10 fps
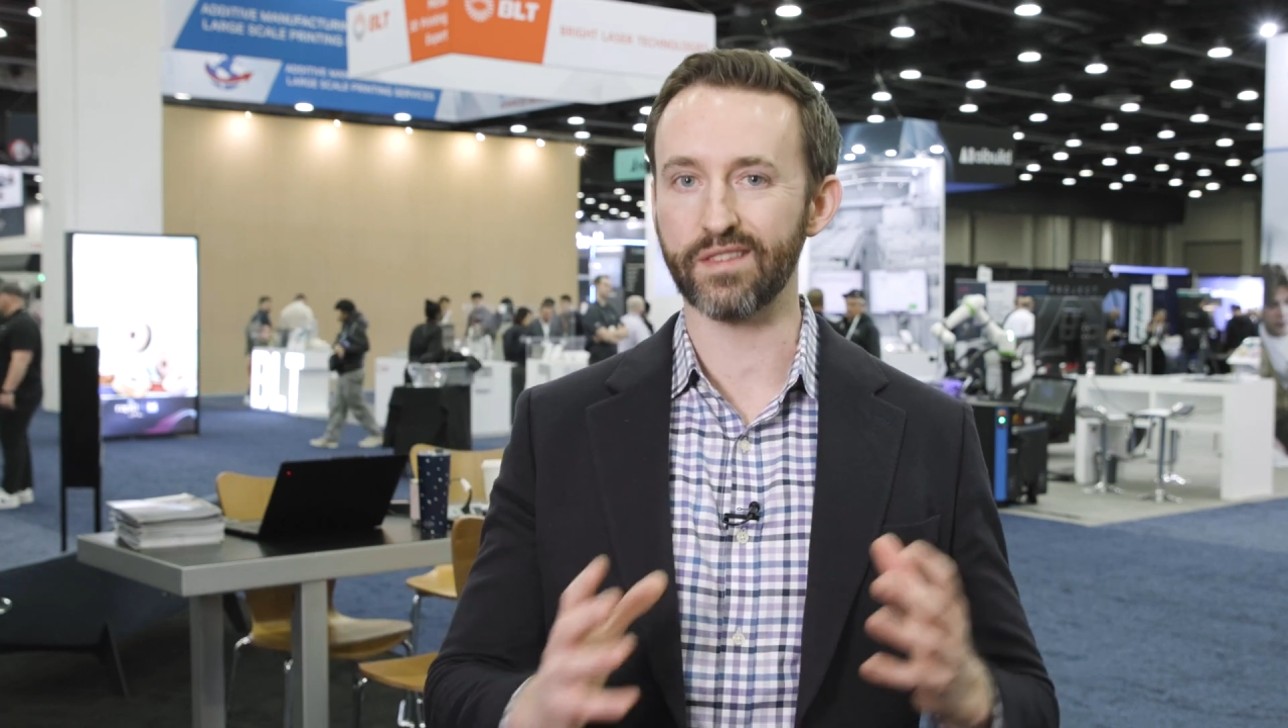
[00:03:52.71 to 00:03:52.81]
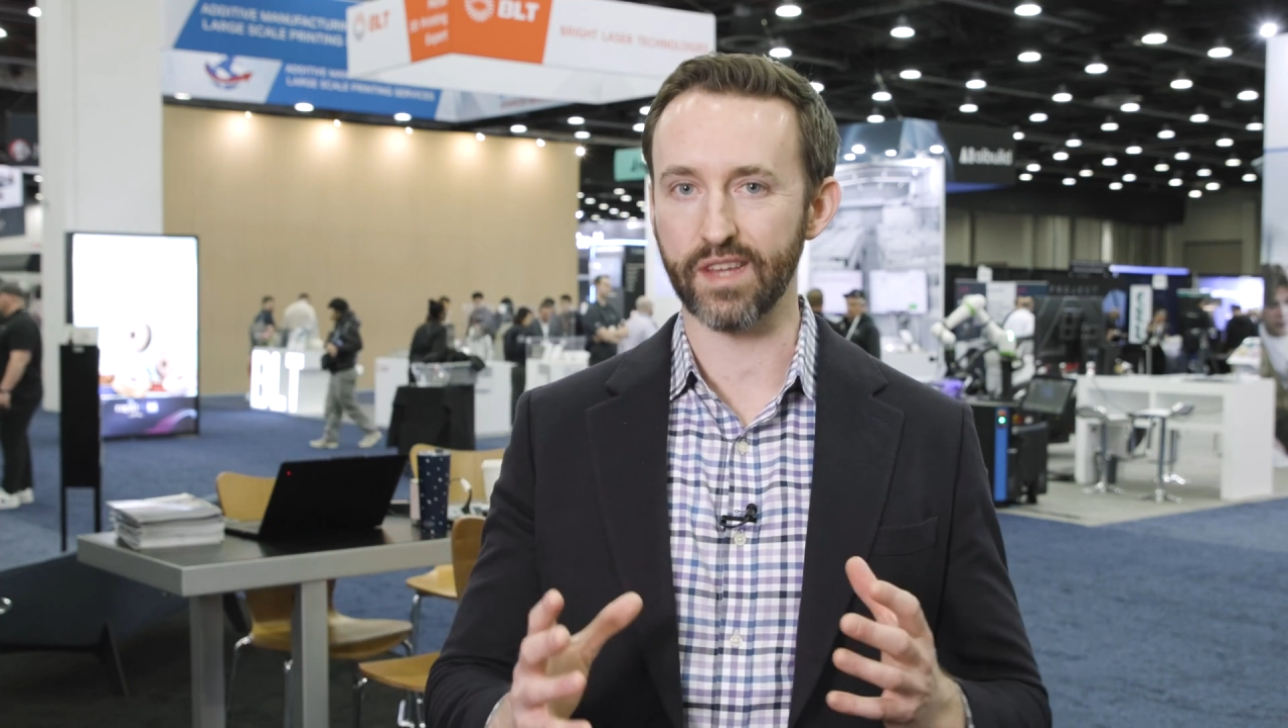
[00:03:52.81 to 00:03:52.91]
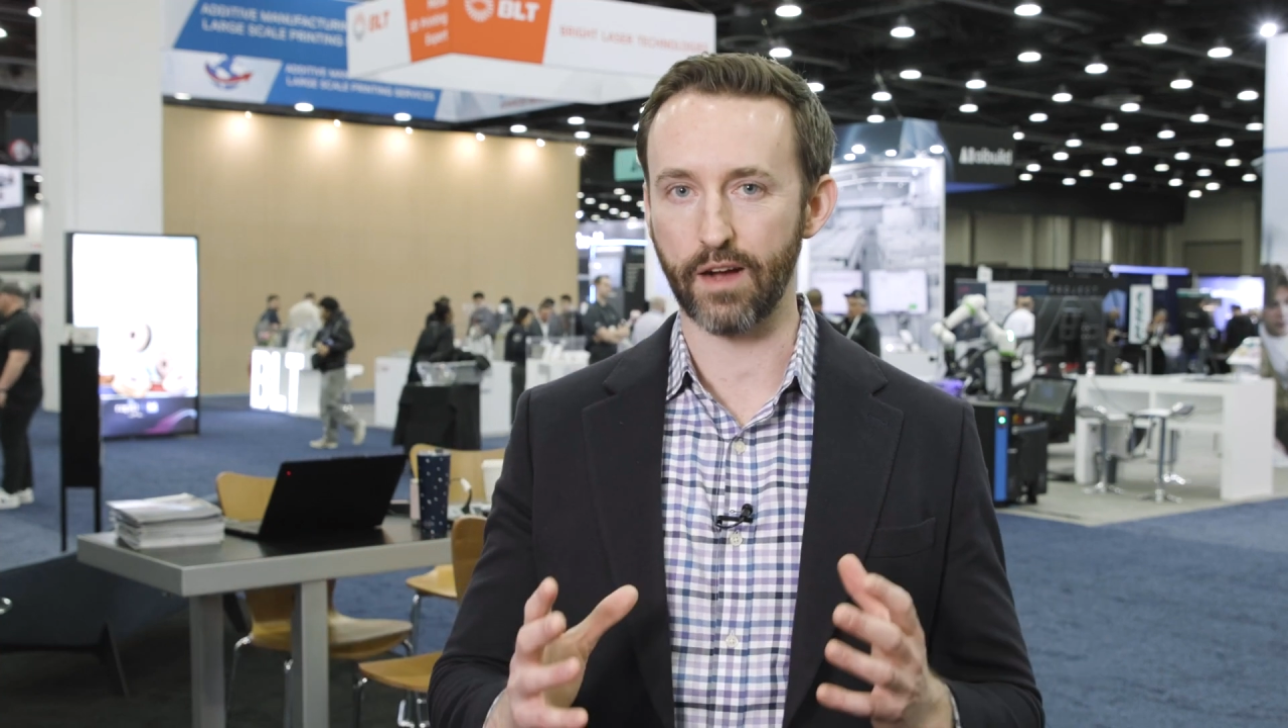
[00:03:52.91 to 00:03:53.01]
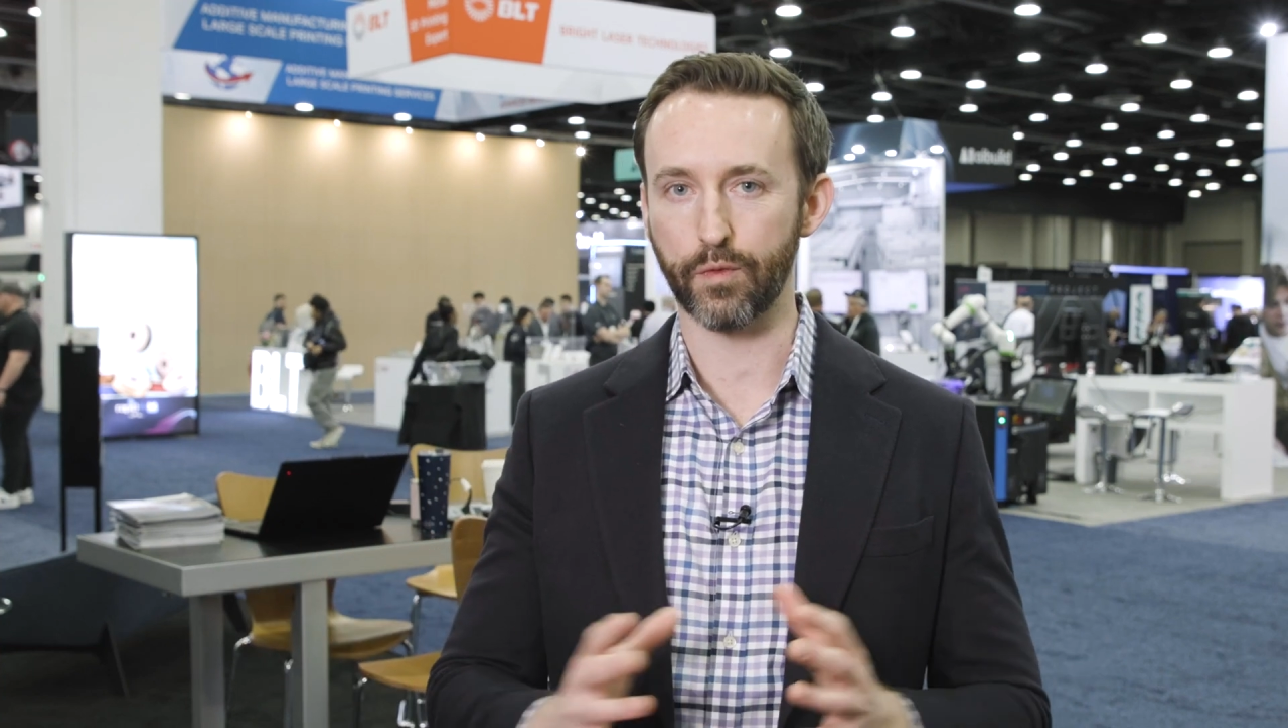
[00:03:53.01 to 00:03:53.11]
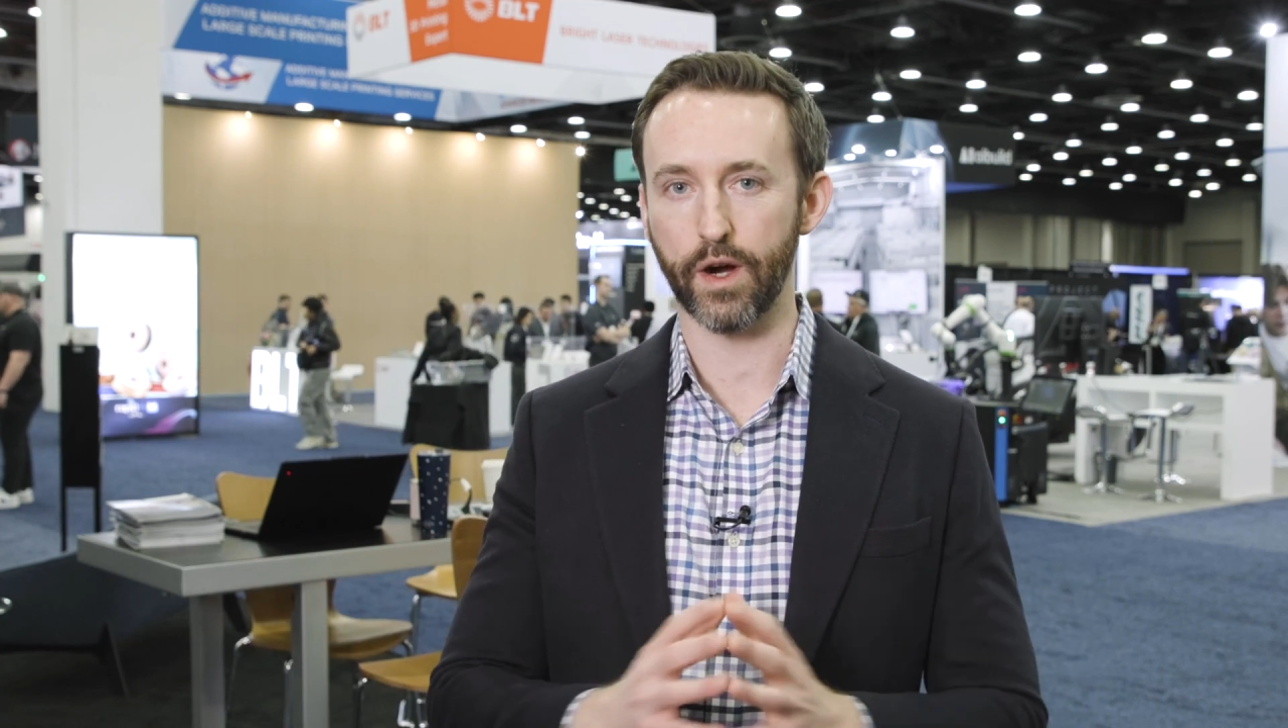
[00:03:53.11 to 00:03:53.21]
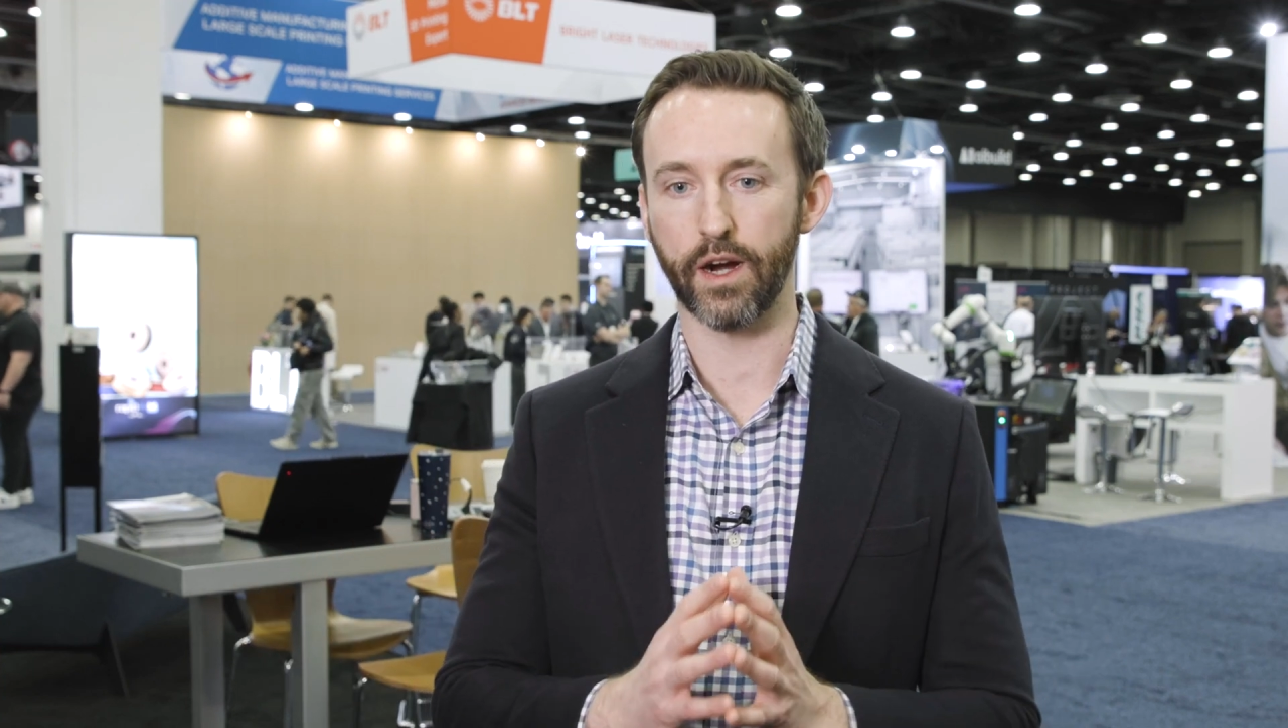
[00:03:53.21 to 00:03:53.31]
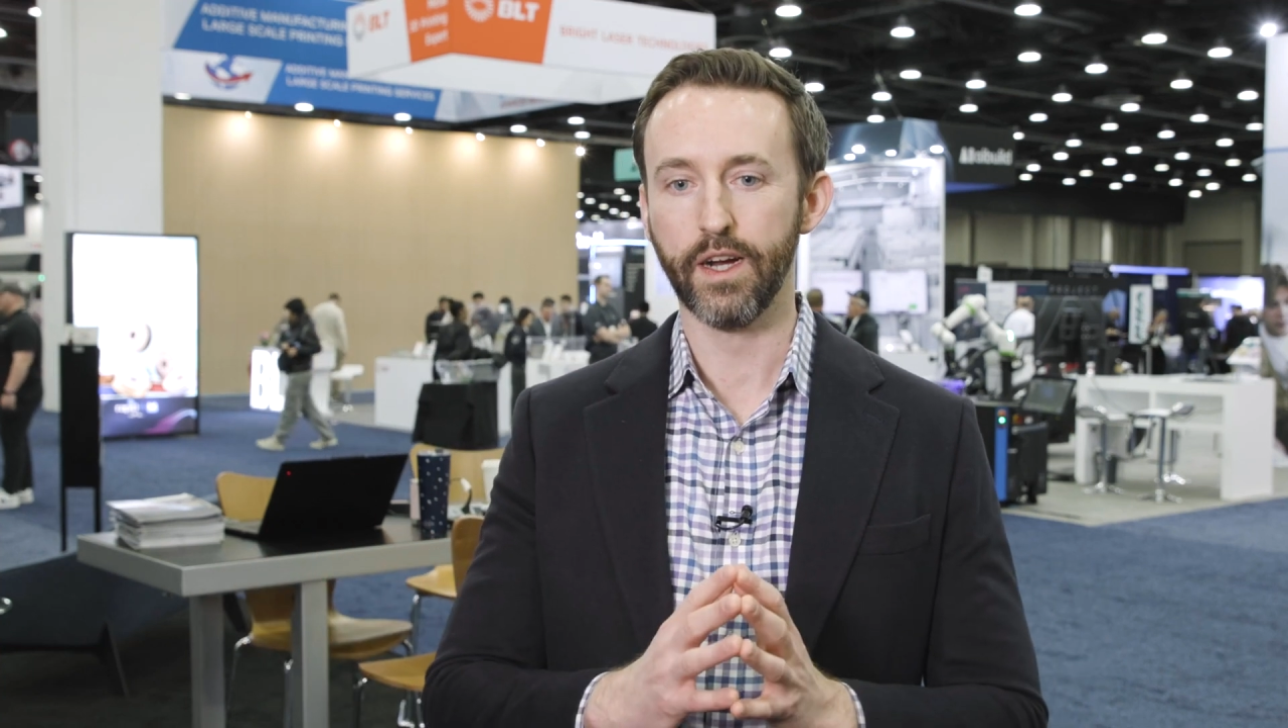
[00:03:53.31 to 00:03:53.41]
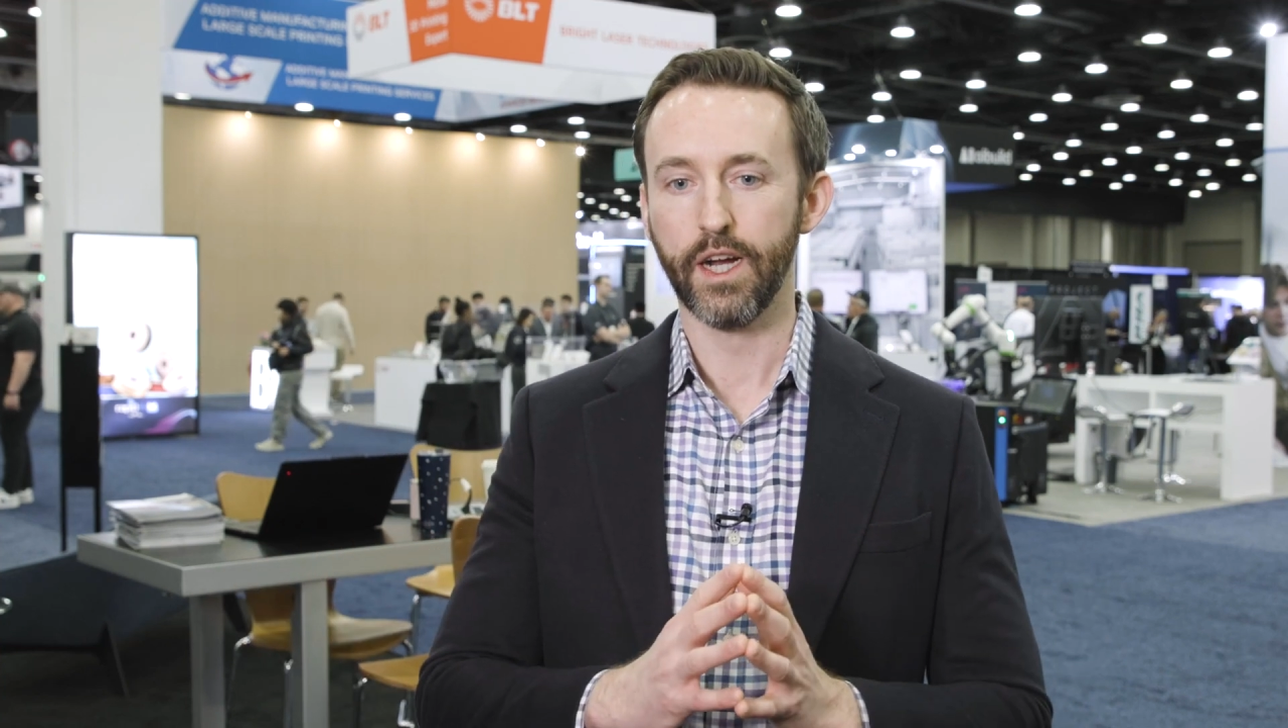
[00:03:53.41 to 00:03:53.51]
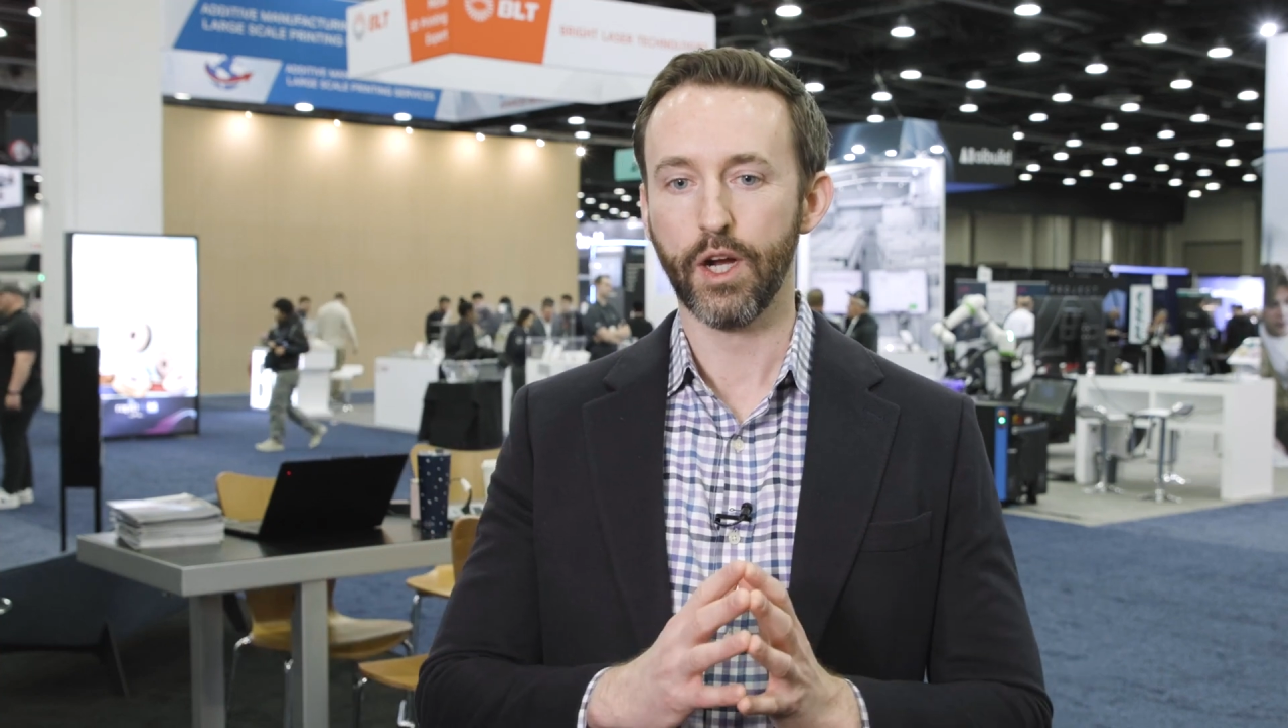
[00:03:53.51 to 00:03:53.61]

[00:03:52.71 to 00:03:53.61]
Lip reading: software